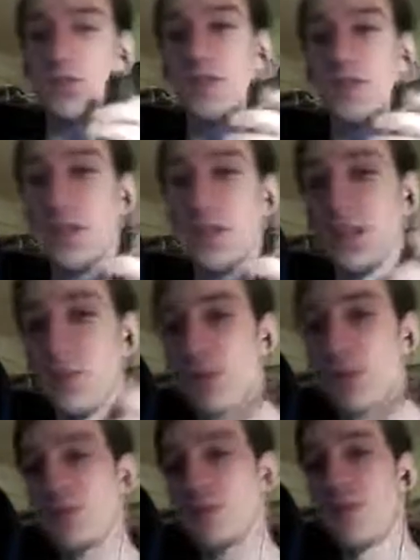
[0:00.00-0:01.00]
to medley
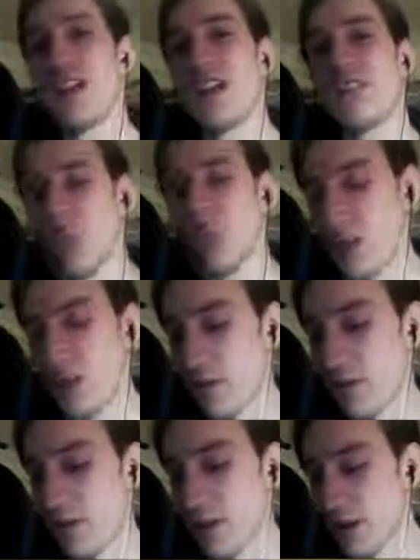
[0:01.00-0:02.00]
mage somebody yet. I've played a lot of
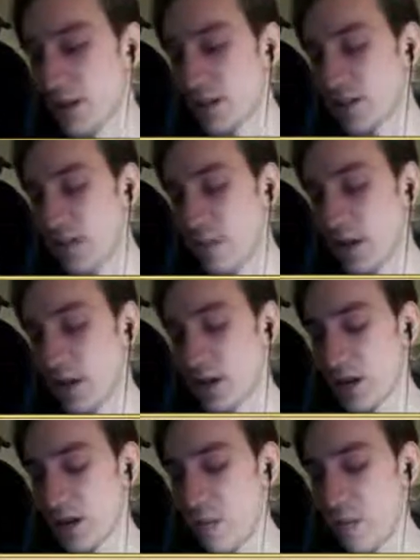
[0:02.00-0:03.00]
fair decks. I haven't played
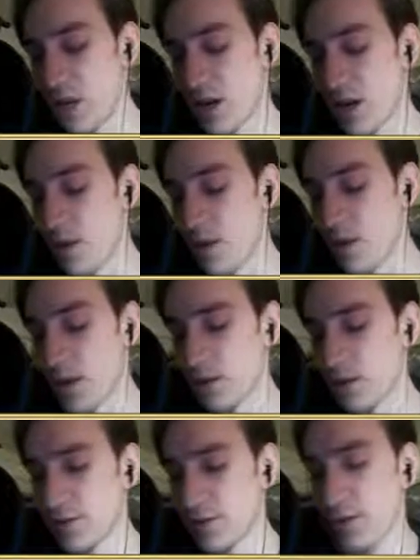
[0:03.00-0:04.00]
many combo decks.